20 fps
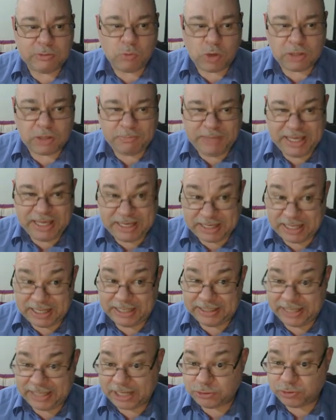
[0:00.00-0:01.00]
want to pick
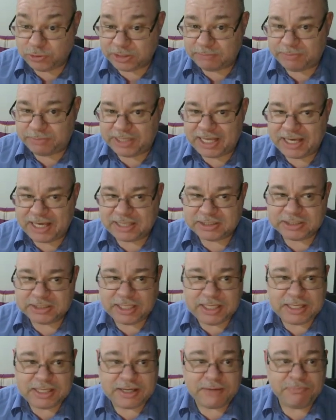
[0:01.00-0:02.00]
Electric Blast
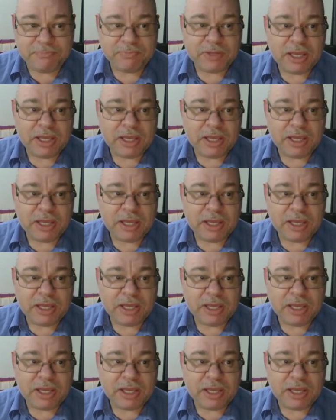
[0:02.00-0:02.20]
here.